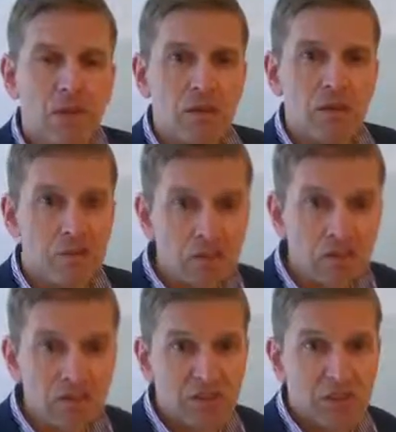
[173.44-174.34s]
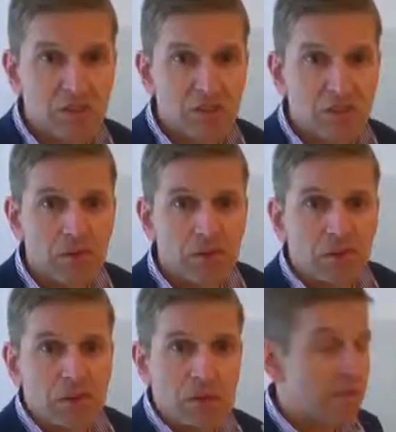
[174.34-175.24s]
So in this example,
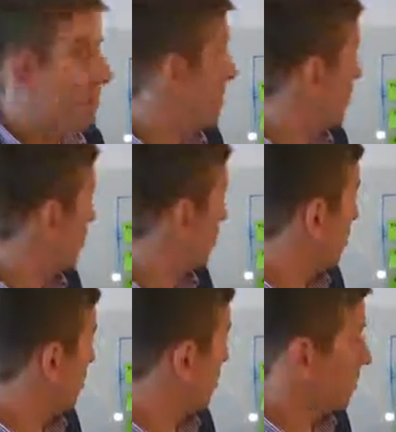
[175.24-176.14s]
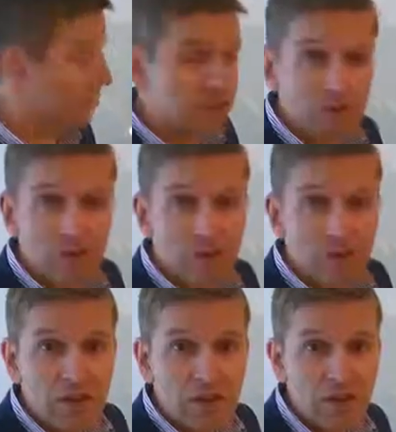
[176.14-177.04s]
the product unit
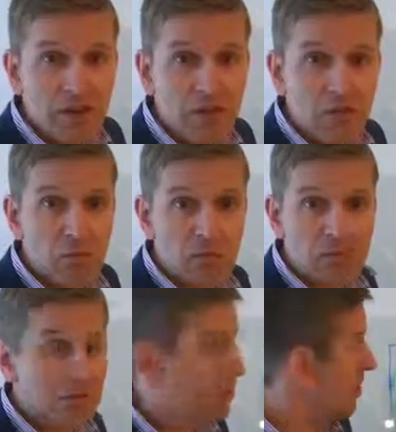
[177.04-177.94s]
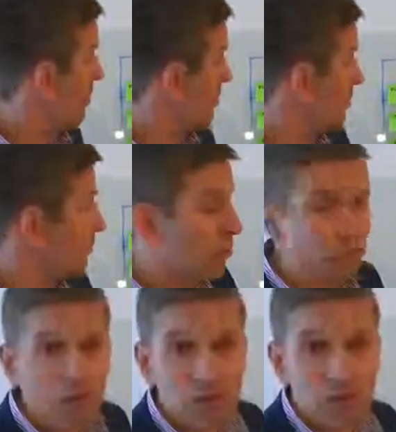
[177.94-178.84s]
here will interface with
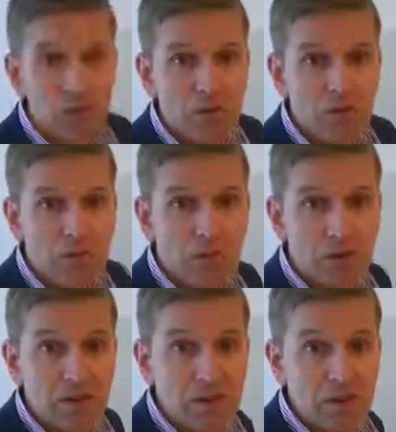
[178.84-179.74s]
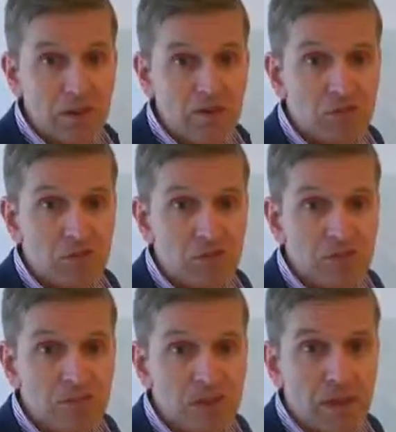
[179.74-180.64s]
both of the market units,
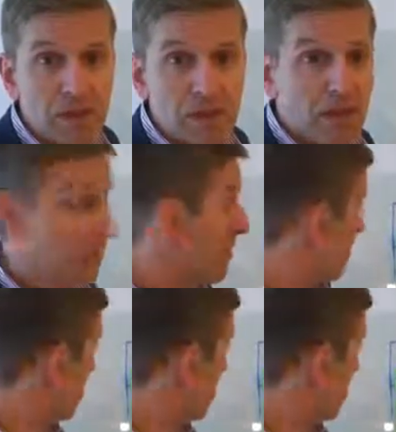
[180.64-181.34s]
and the